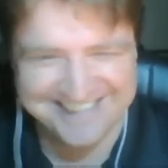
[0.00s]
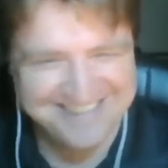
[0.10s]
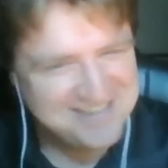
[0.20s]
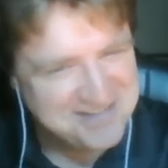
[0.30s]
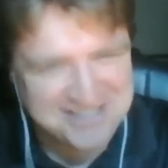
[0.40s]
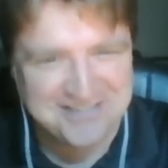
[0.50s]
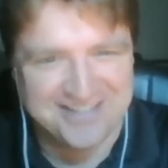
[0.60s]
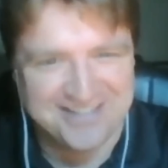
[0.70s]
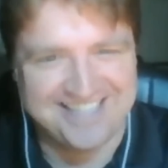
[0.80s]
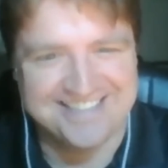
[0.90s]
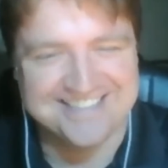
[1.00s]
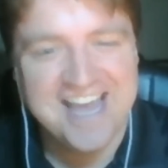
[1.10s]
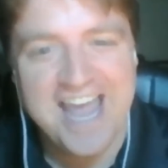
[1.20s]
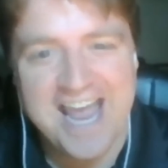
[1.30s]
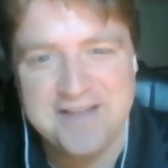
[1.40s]
You can do it, kids.
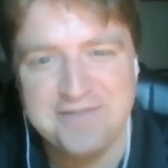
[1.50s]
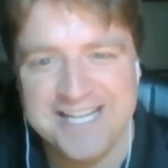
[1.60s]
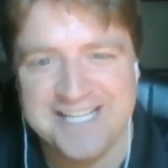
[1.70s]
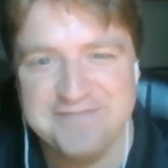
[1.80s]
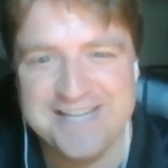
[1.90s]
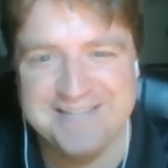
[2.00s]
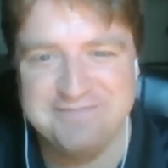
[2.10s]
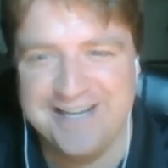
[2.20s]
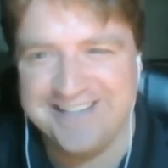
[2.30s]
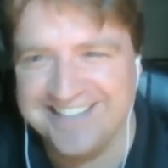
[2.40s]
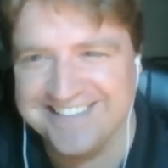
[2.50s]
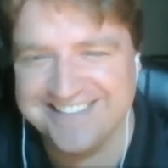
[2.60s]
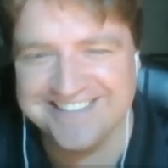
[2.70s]
Anybody can be an imperialist.